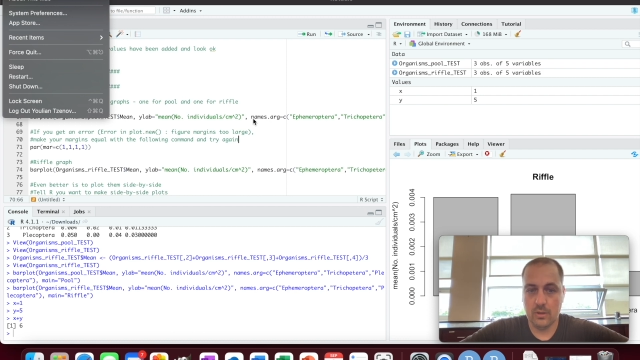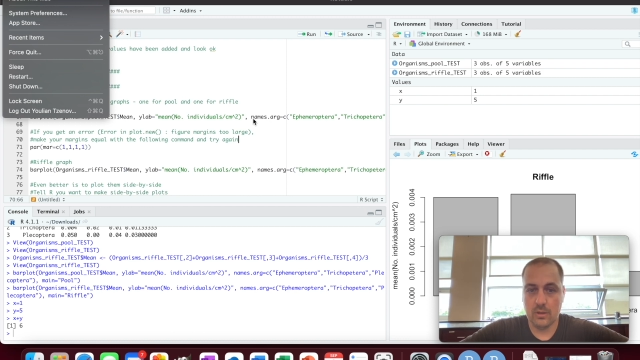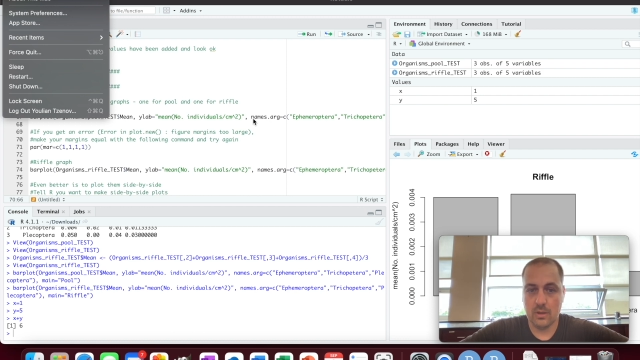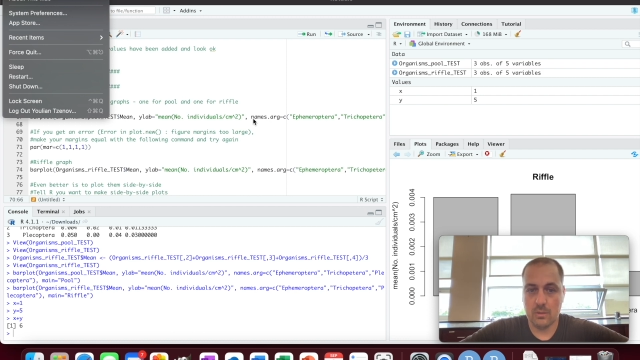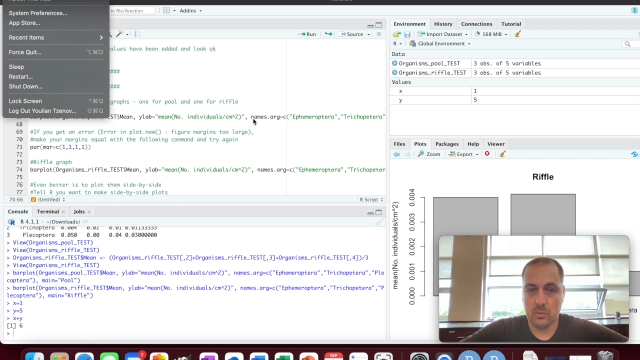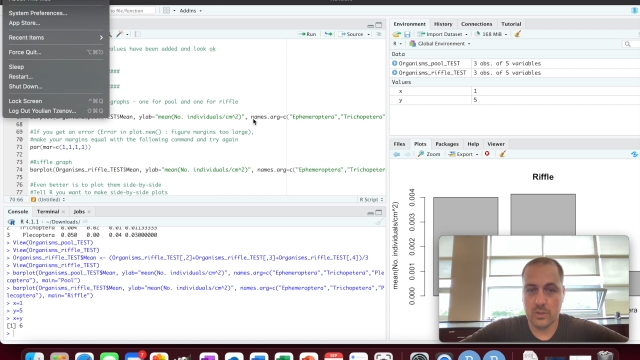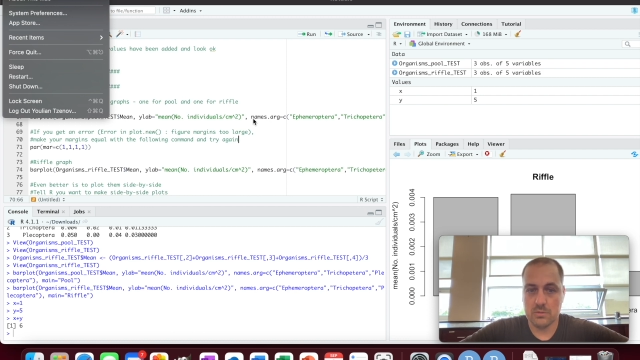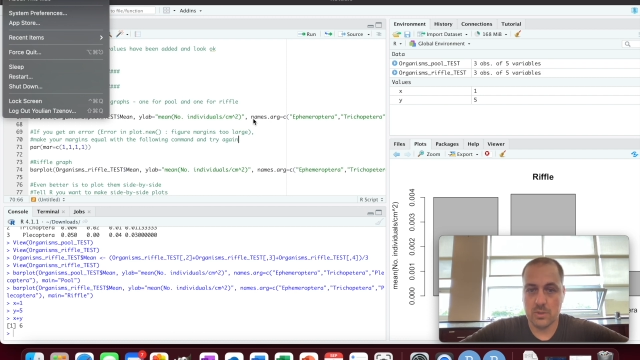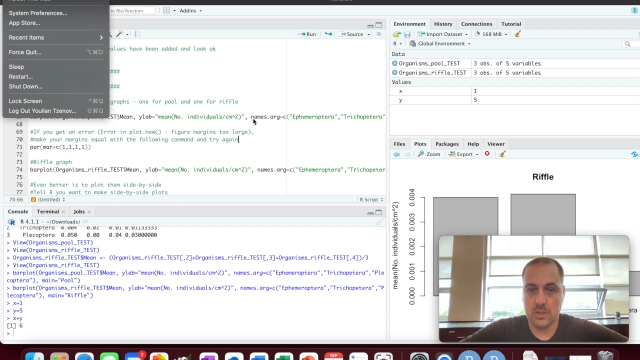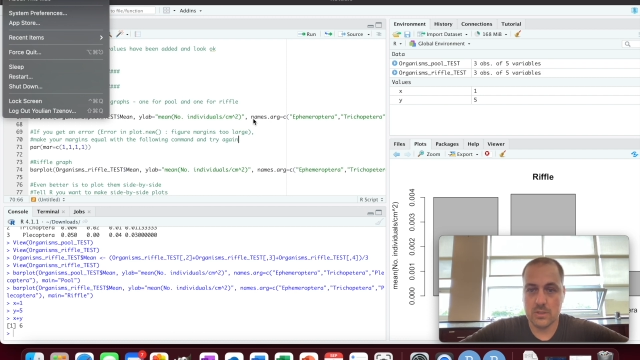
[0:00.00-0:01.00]
on
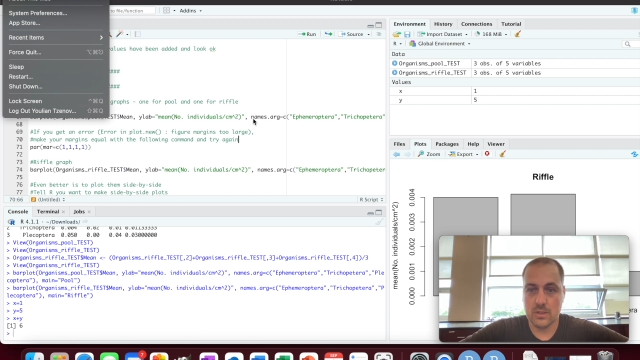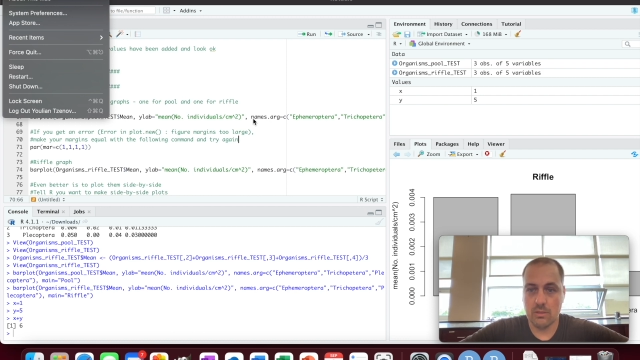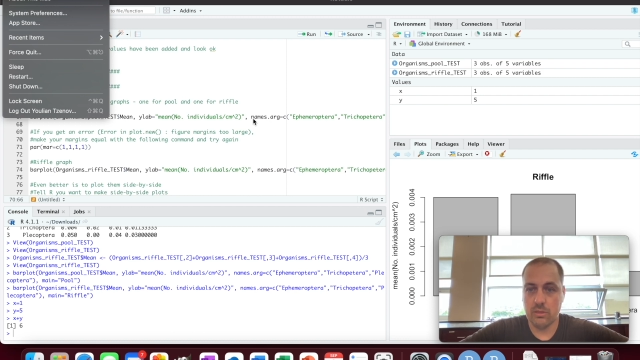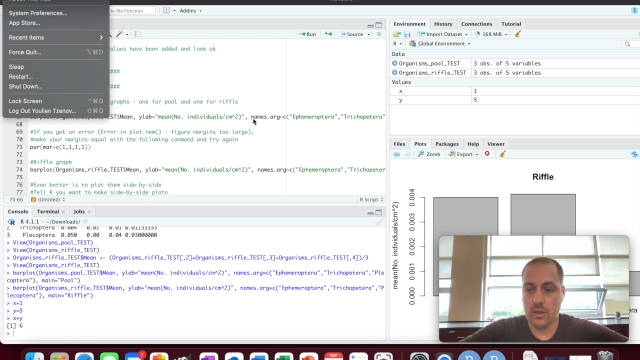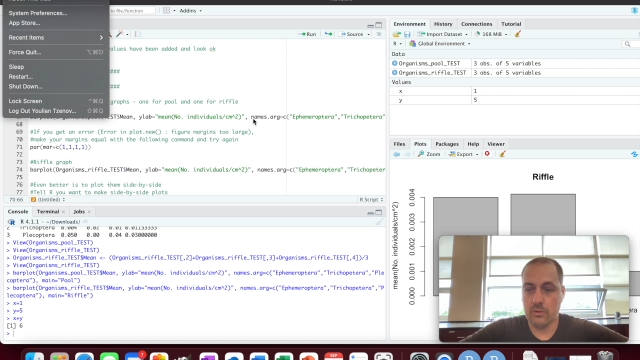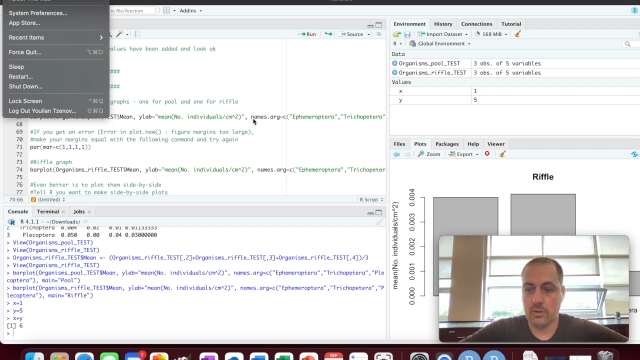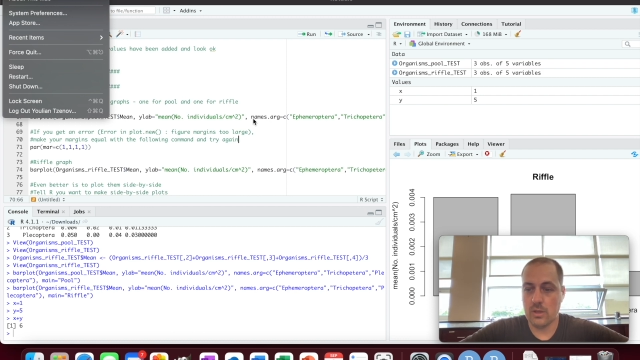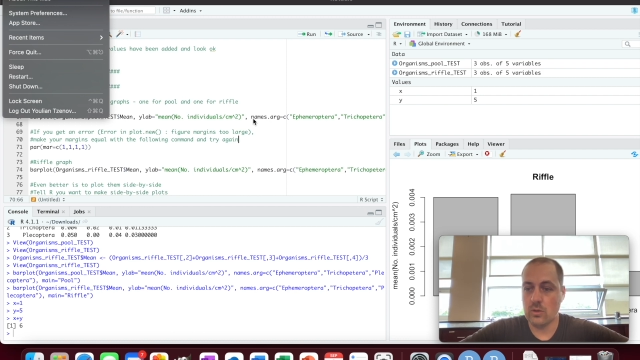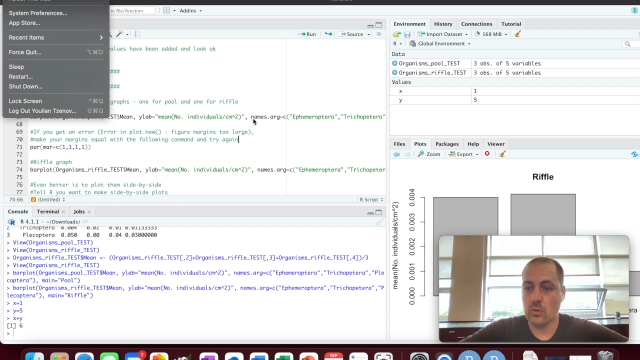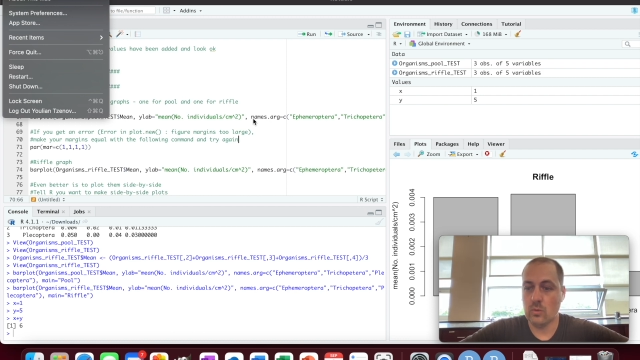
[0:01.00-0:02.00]
Brightspace, that'll
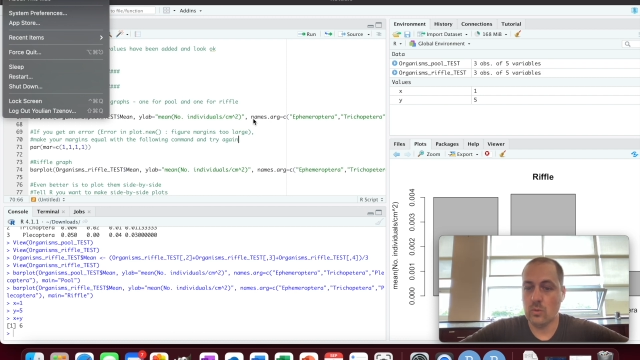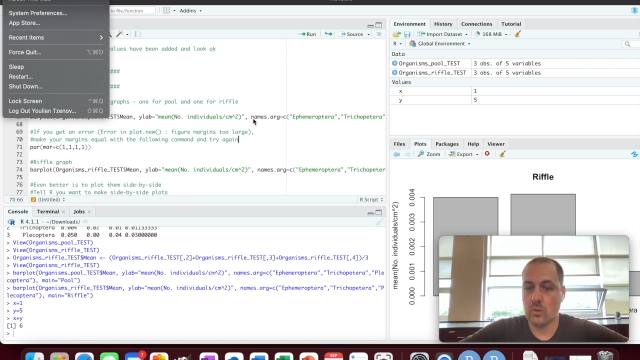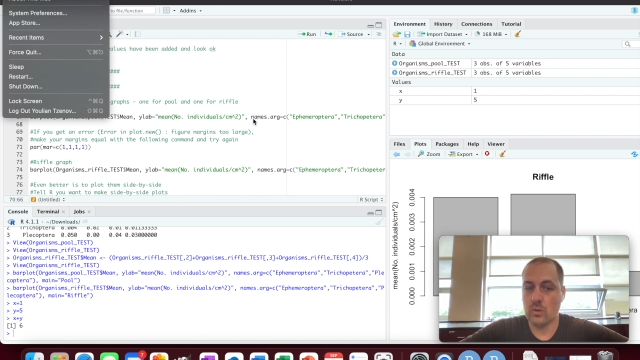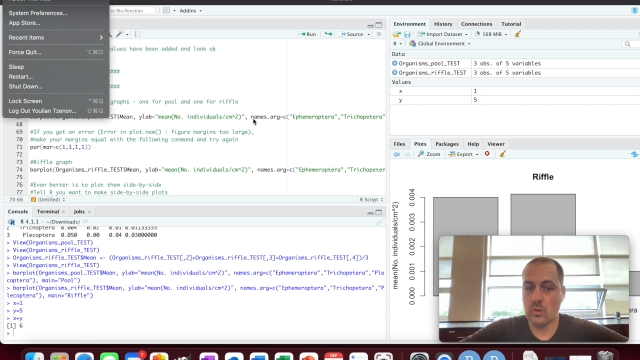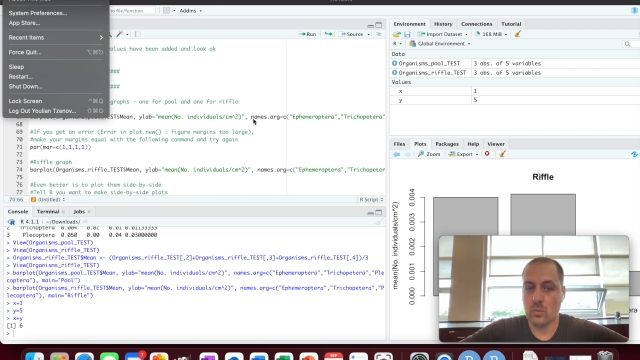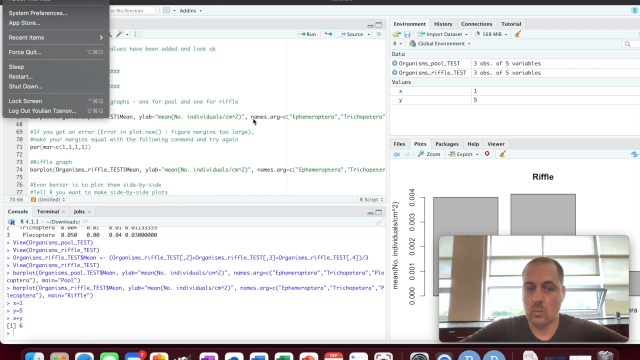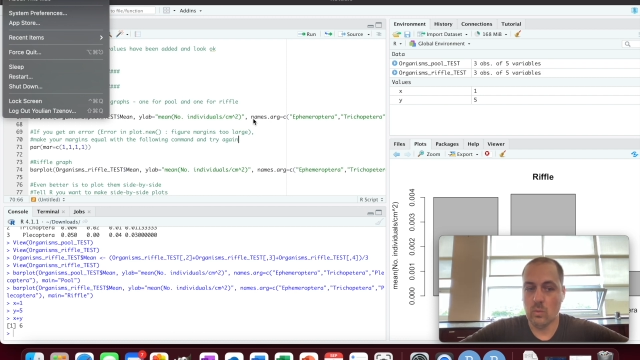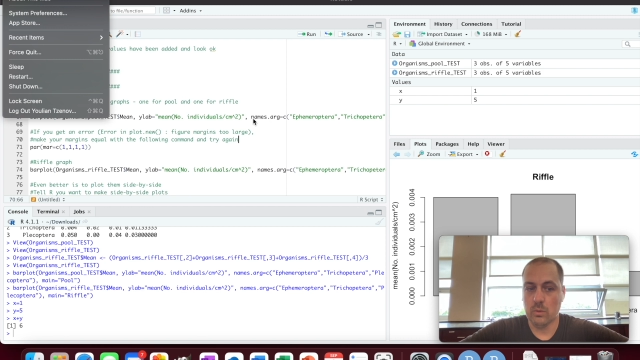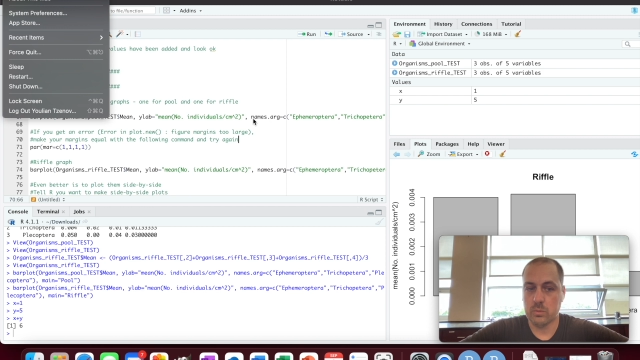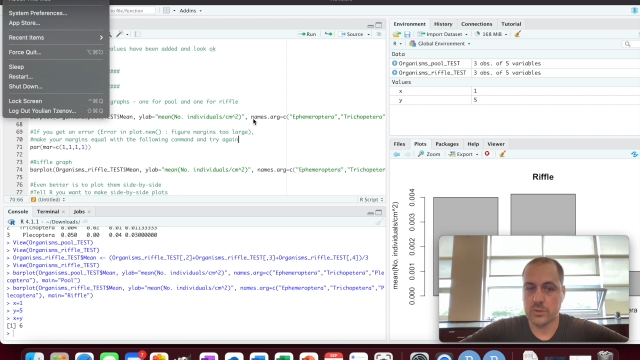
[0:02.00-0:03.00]
get you 1%.